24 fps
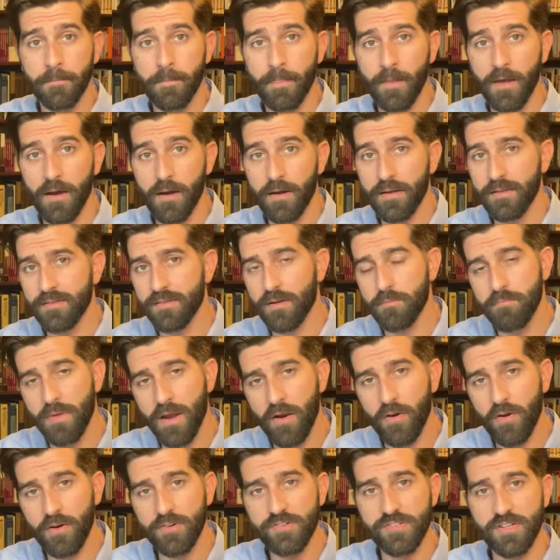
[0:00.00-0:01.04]
Uh, it's on
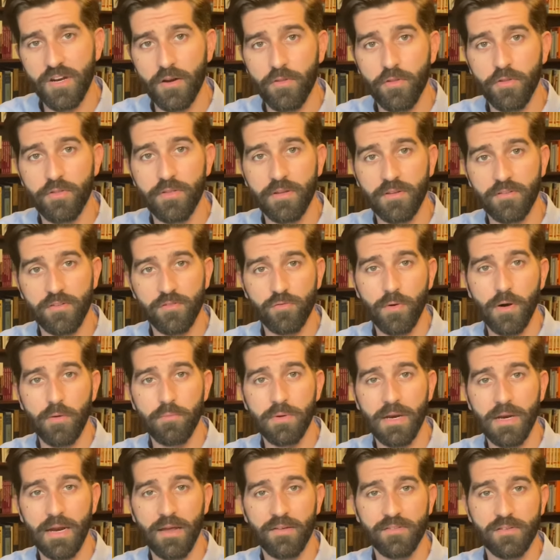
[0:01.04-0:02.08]
marriage and other things as well, but
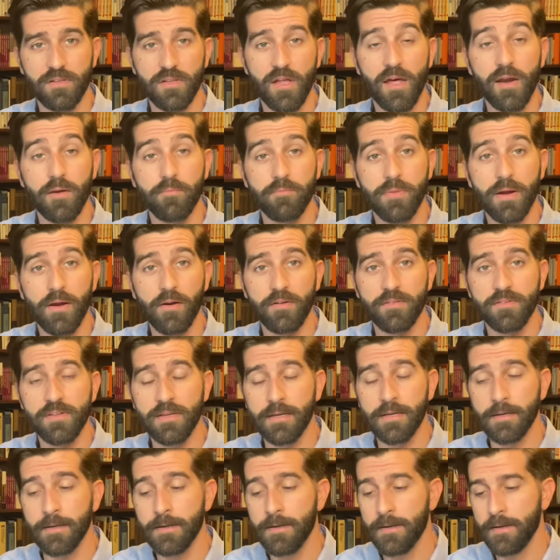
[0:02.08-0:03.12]
it has a lot on parenting
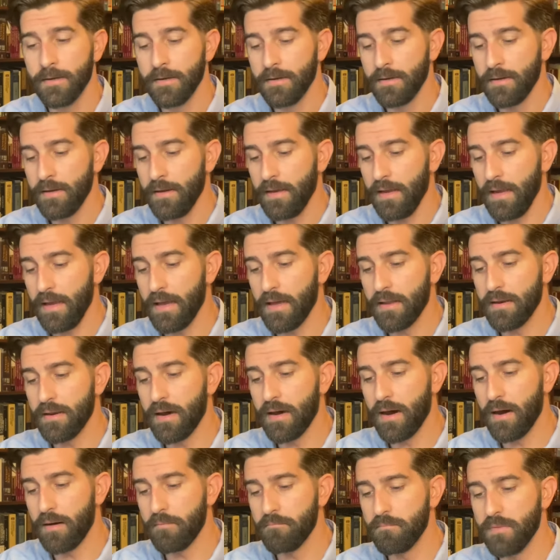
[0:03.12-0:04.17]
and
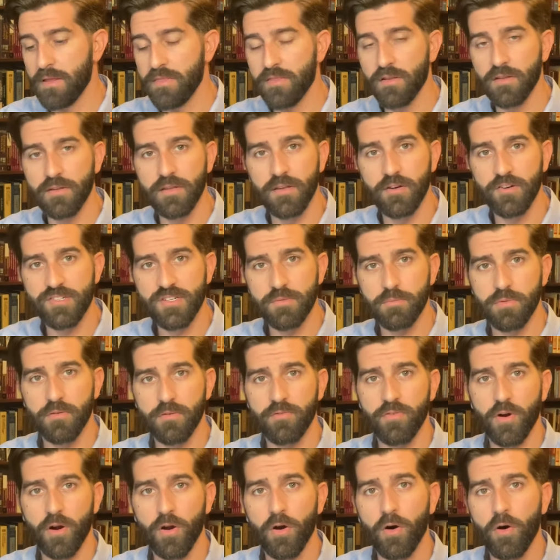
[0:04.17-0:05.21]
um, and the leadership of
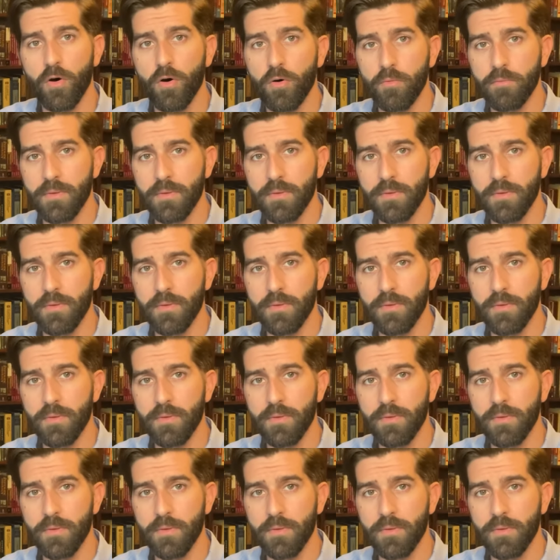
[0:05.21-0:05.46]
our home.